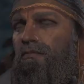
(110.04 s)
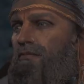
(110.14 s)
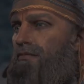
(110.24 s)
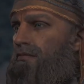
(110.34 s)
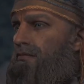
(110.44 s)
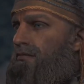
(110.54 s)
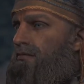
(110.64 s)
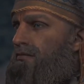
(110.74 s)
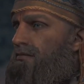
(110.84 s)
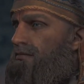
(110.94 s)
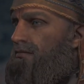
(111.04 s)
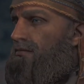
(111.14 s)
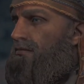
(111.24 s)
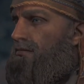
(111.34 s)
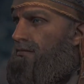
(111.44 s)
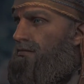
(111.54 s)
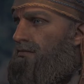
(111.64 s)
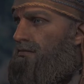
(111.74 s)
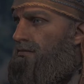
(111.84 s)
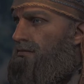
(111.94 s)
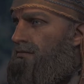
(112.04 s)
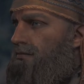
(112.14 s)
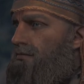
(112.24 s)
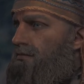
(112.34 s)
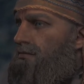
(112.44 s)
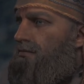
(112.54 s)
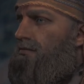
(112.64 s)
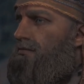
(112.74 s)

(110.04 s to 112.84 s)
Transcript: No one is speaking in this clip.